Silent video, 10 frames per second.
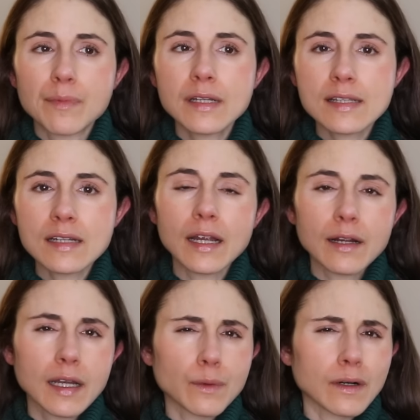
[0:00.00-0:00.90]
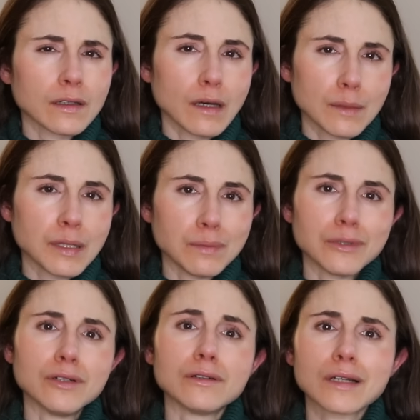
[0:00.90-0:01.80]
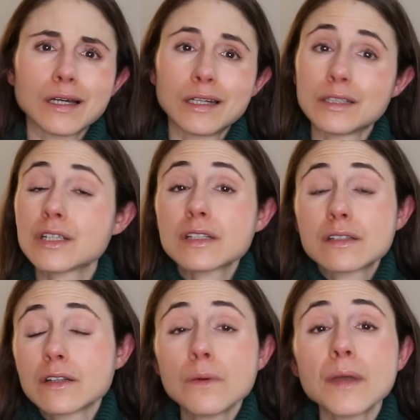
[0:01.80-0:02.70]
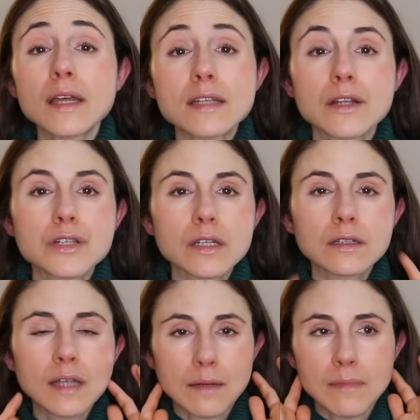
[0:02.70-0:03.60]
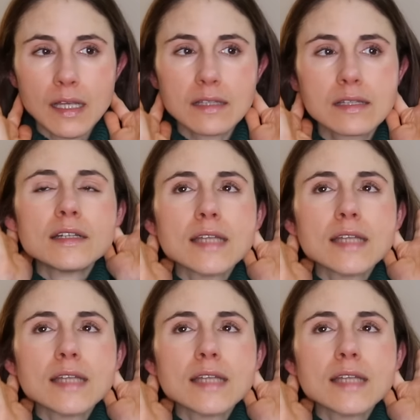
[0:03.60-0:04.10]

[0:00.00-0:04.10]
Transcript: but it's an area where a lot of people kind of just don't pay attention and miss.